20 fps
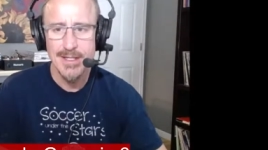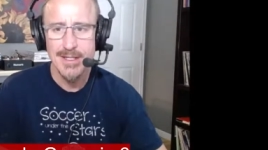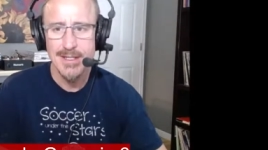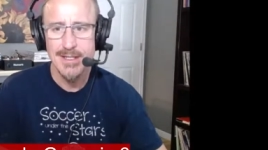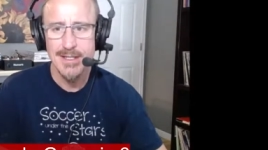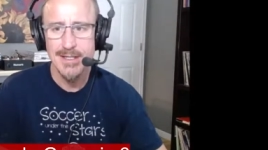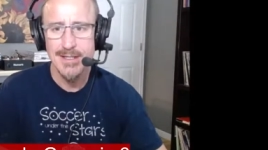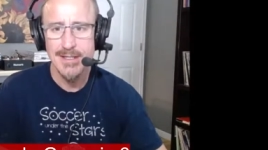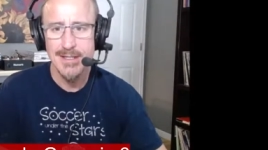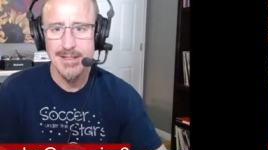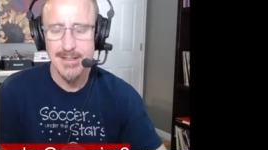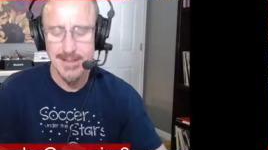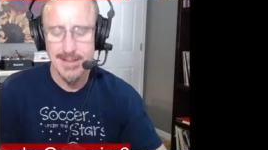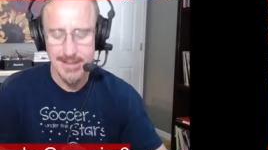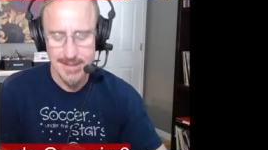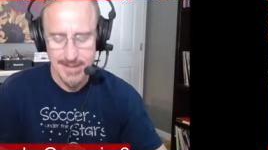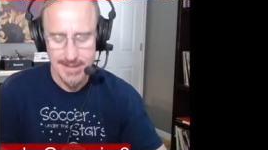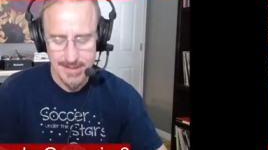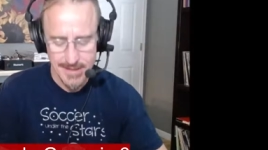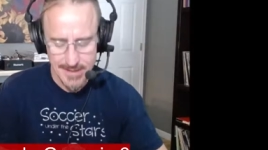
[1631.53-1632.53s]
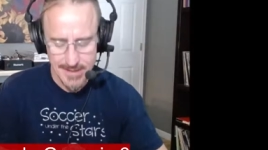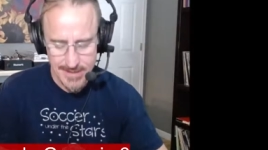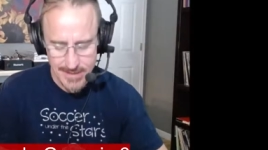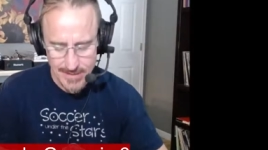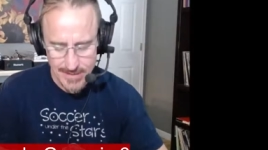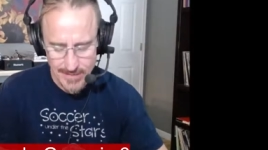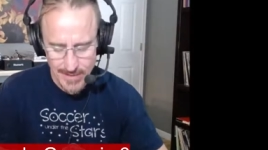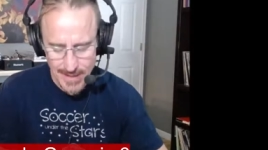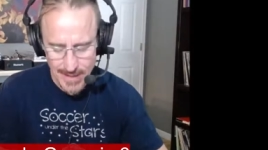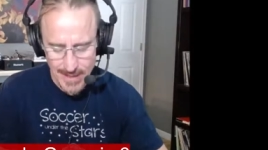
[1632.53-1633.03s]
Uh, you
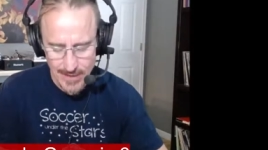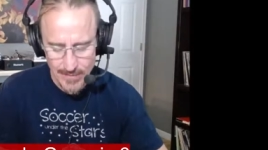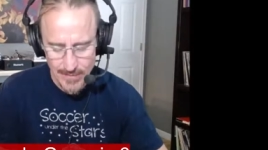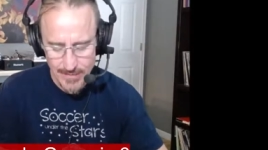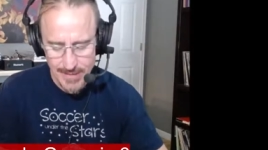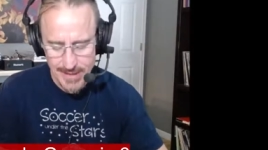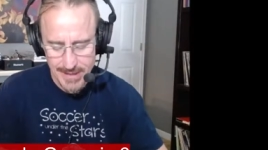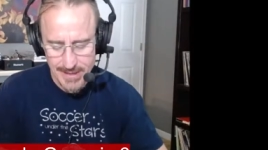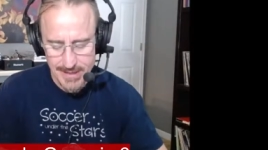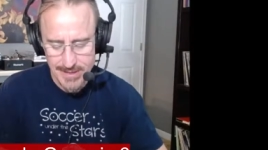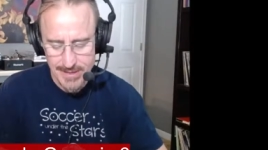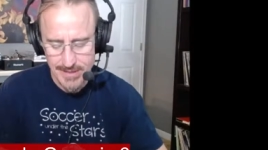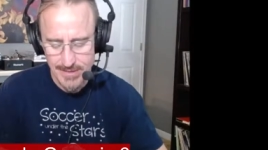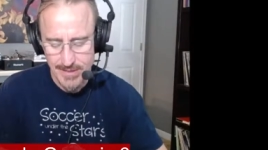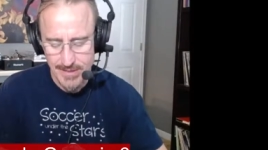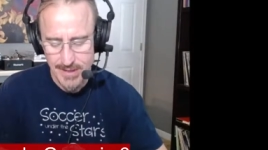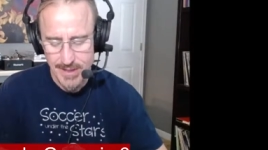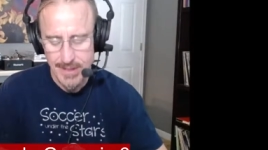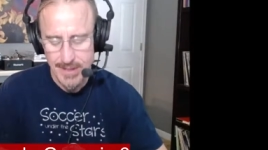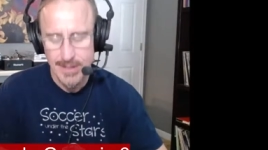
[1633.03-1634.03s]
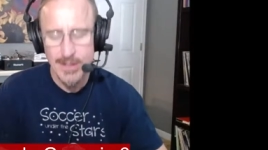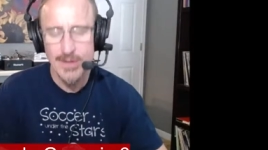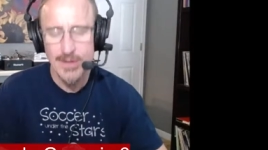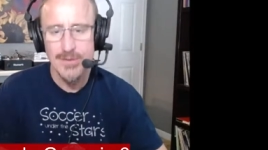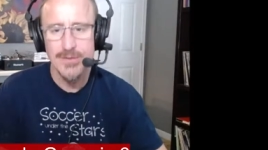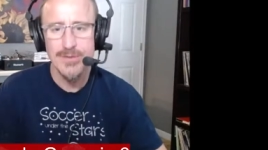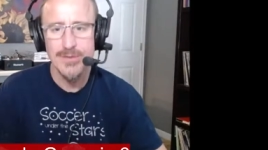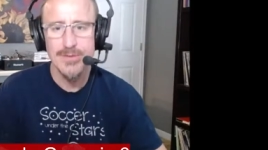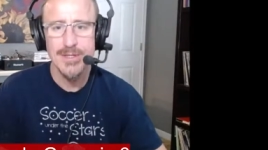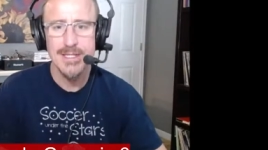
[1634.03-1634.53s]
know, help me to go
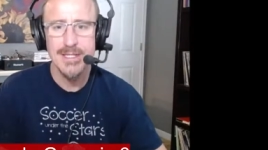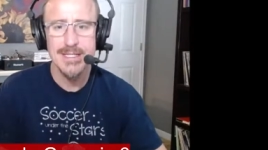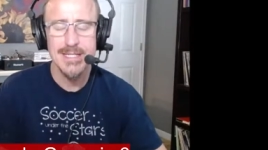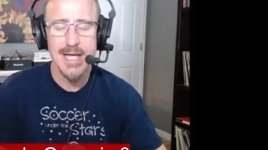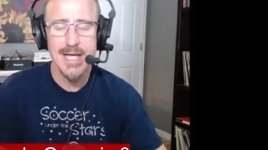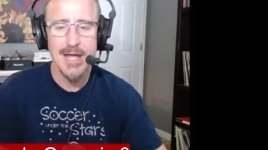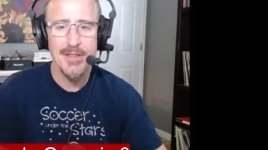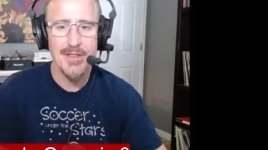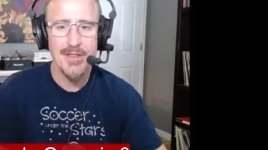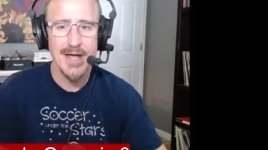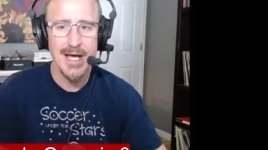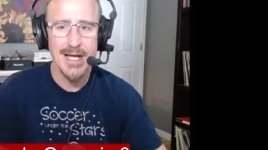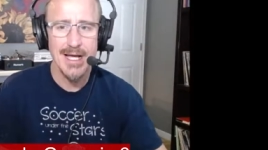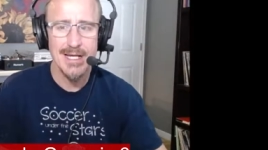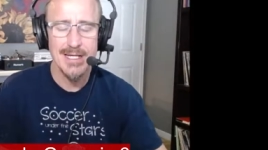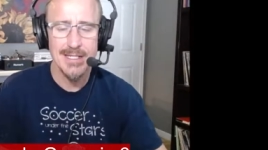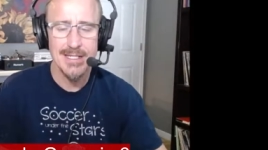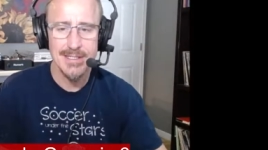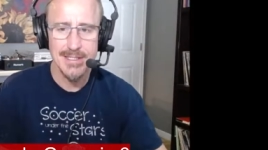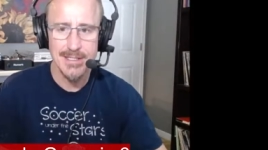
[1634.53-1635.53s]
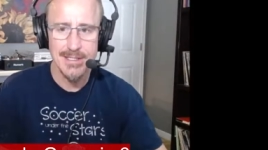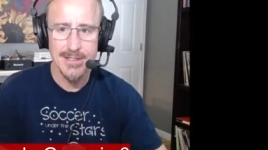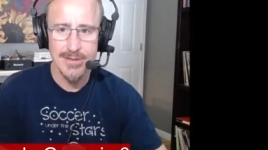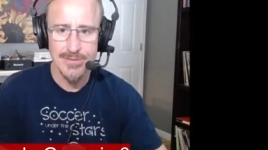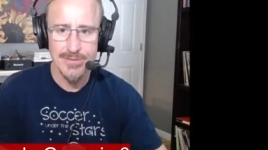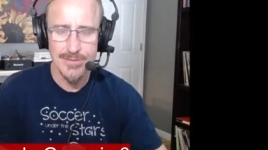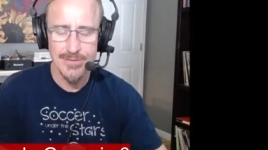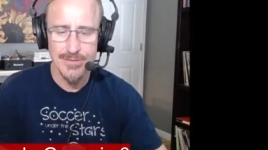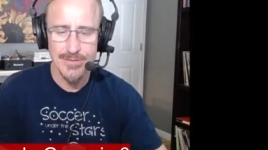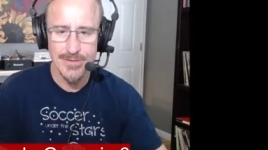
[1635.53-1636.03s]
through the death I need to
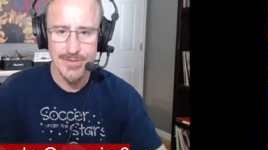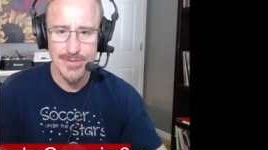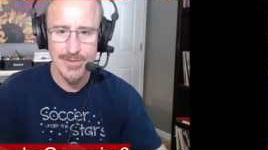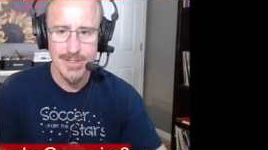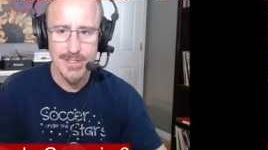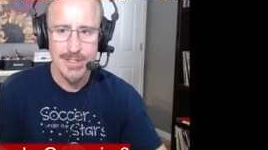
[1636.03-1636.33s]
go through